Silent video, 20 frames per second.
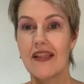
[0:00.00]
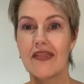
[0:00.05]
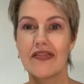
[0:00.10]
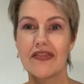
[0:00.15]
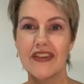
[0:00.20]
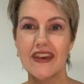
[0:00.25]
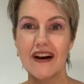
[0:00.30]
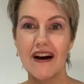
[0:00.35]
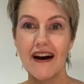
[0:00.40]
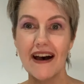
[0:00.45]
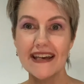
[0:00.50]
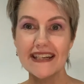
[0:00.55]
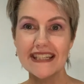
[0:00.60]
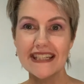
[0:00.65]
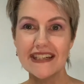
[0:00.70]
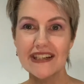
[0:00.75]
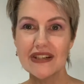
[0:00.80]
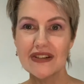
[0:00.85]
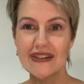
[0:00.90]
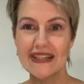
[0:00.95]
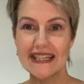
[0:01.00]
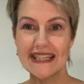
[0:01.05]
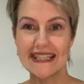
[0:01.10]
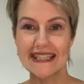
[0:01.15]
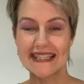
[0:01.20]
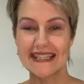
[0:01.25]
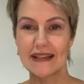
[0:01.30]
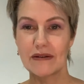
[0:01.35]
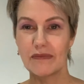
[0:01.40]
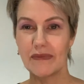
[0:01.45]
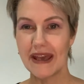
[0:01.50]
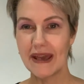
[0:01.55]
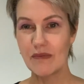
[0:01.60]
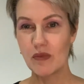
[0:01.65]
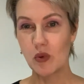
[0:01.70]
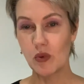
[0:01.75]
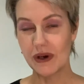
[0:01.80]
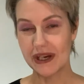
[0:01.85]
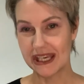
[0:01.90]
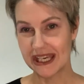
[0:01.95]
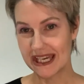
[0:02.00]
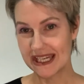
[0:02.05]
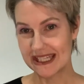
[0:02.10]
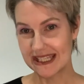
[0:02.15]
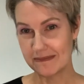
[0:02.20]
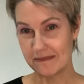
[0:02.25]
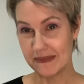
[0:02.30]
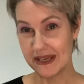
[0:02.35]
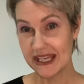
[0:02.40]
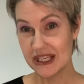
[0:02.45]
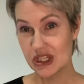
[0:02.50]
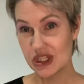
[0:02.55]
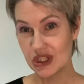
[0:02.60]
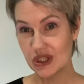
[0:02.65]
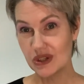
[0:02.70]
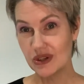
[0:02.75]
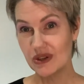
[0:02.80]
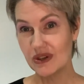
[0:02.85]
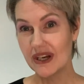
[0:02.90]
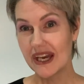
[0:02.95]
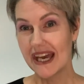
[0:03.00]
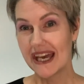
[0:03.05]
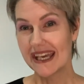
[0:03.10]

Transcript: The idea is that people would get to meet you,